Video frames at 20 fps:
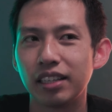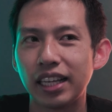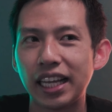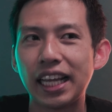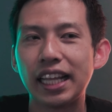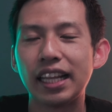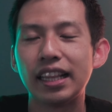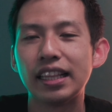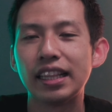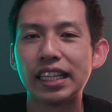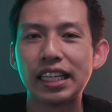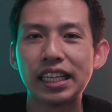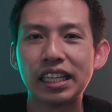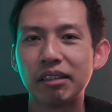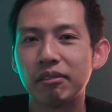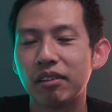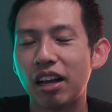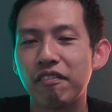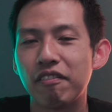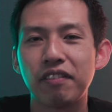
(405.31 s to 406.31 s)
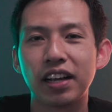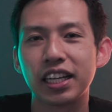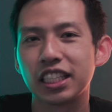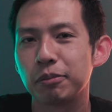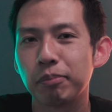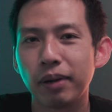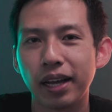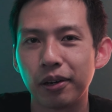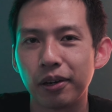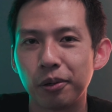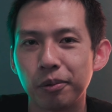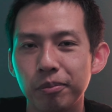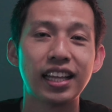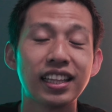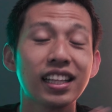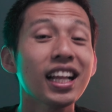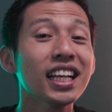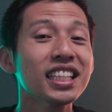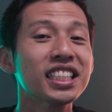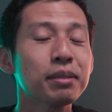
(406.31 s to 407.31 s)
in the effects panel. And
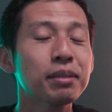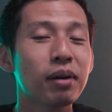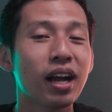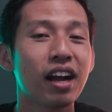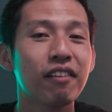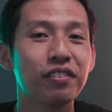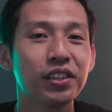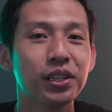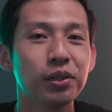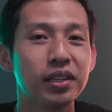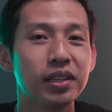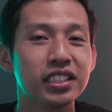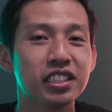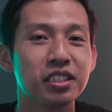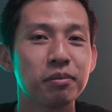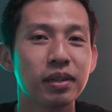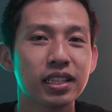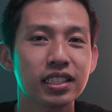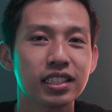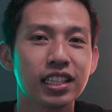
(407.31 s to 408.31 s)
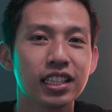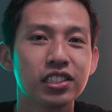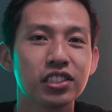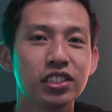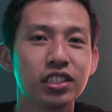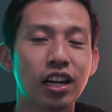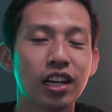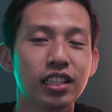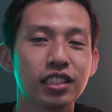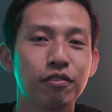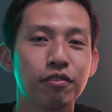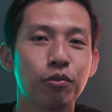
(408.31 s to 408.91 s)
the last tip I have for you is to mix and shot